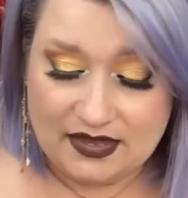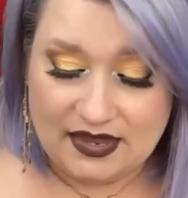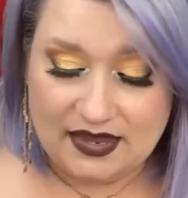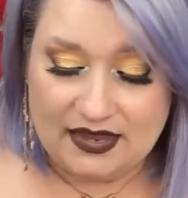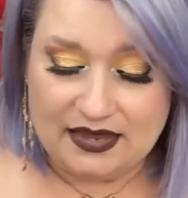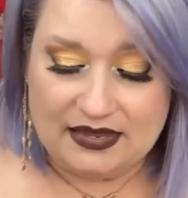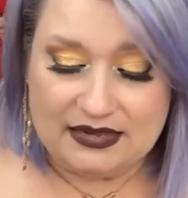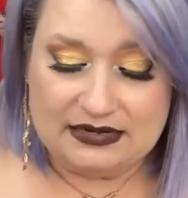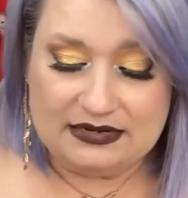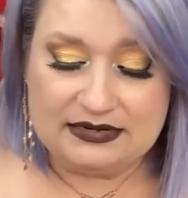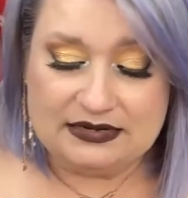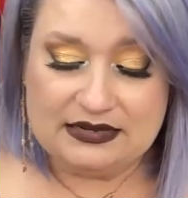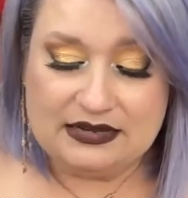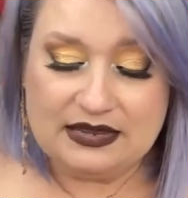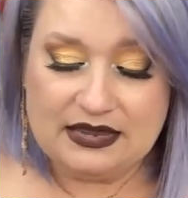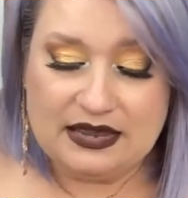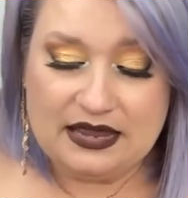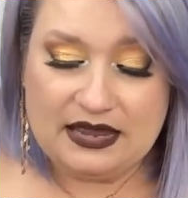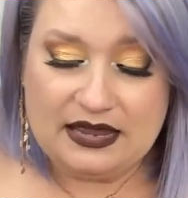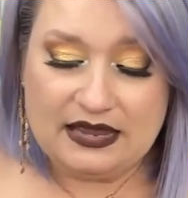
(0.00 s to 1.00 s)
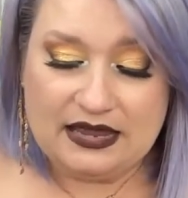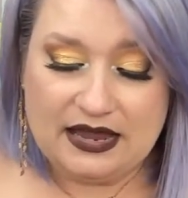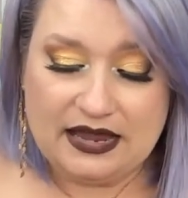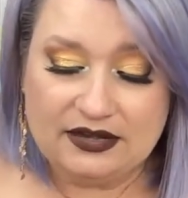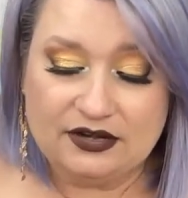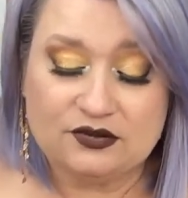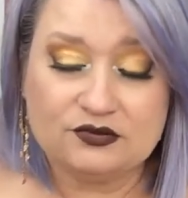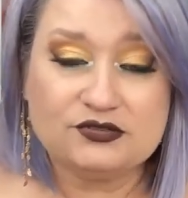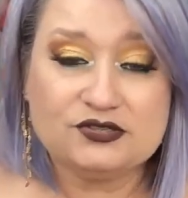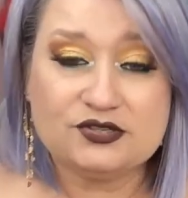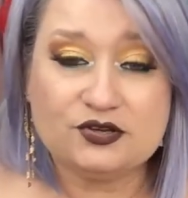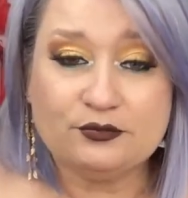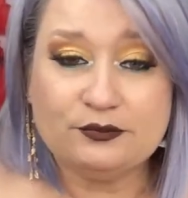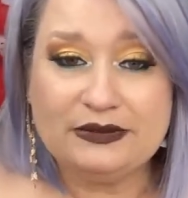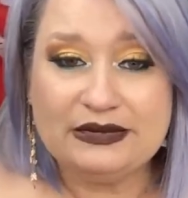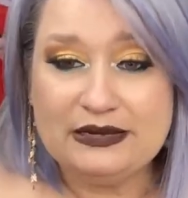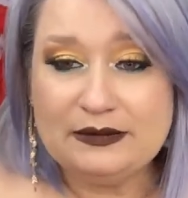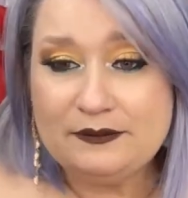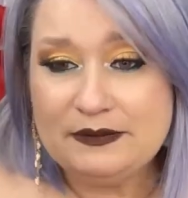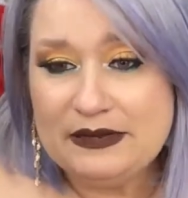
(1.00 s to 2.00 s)
And I know so
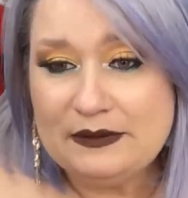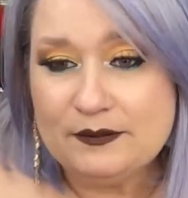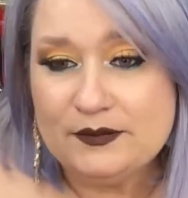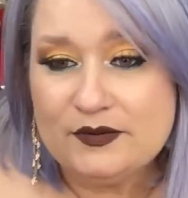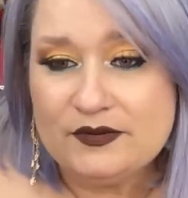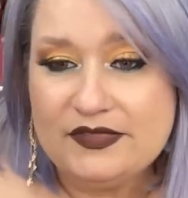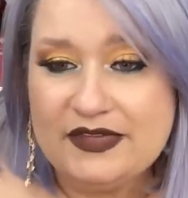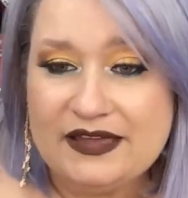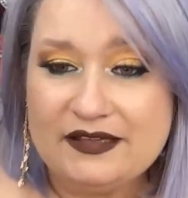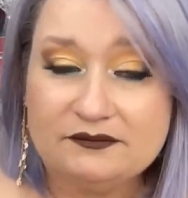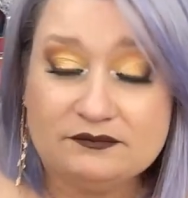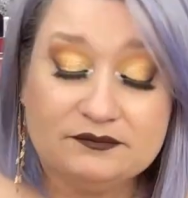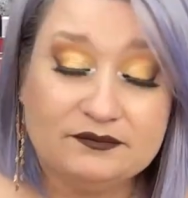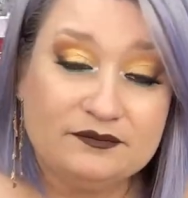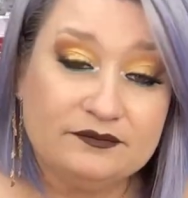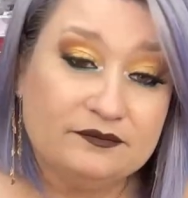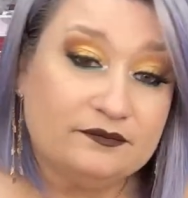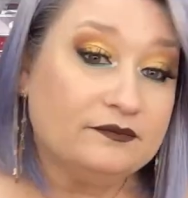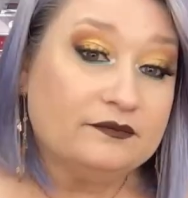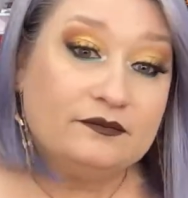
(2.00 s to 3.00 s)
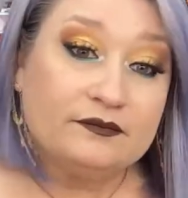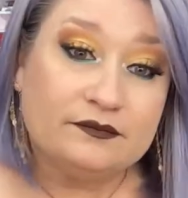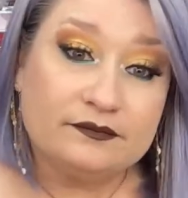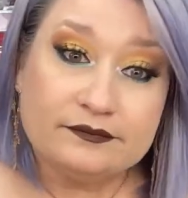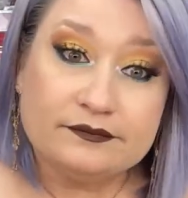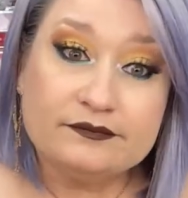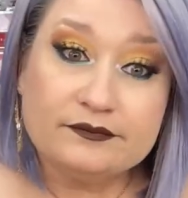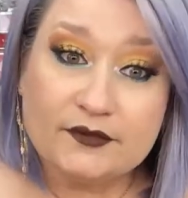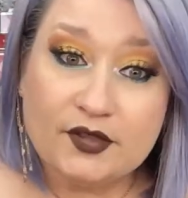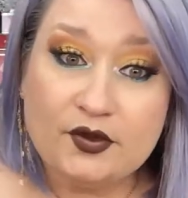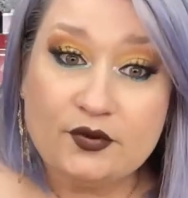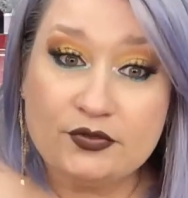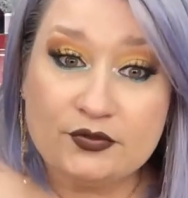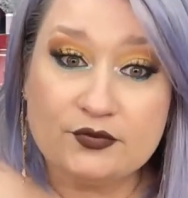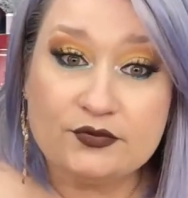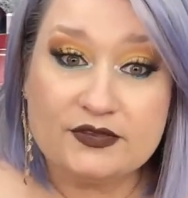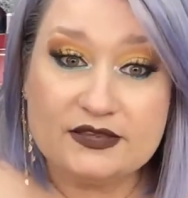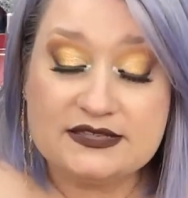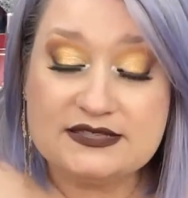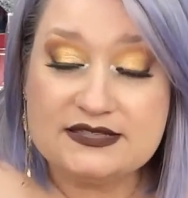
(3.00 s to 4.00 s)
many people that go
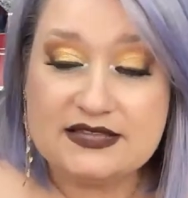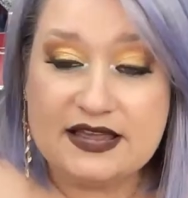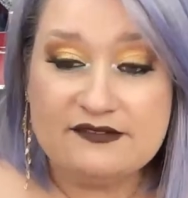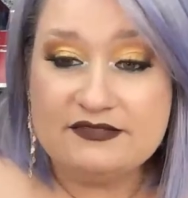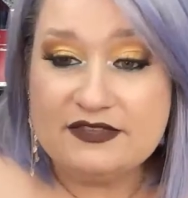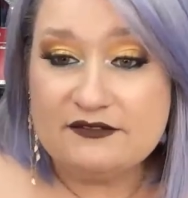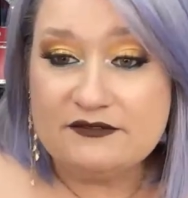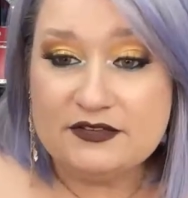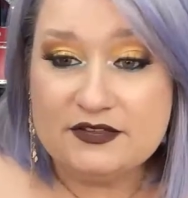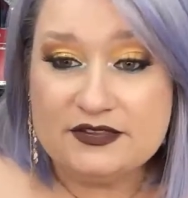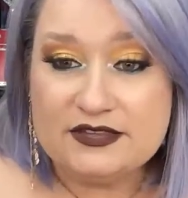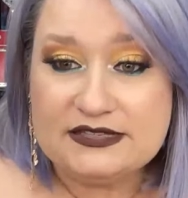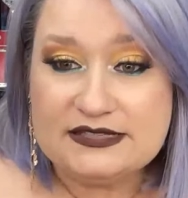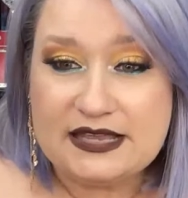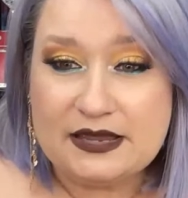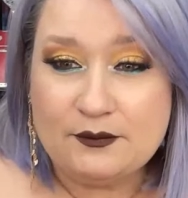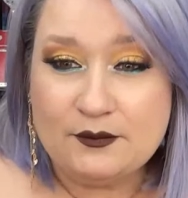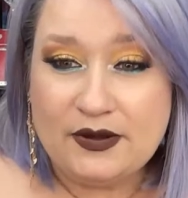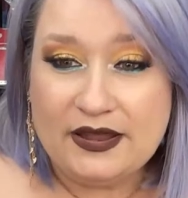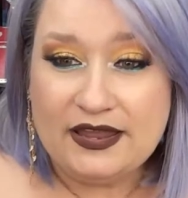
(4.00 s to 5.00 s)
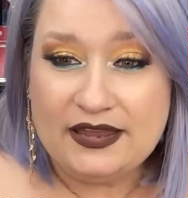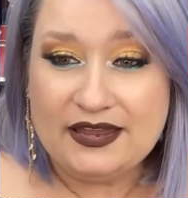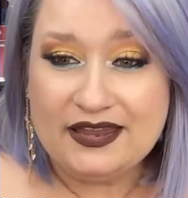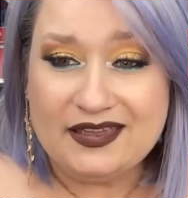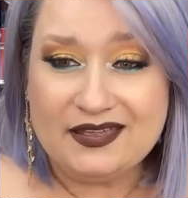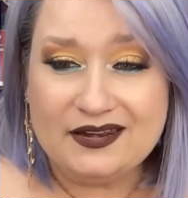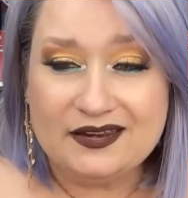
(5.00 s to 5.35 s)
through this life that feel the same way.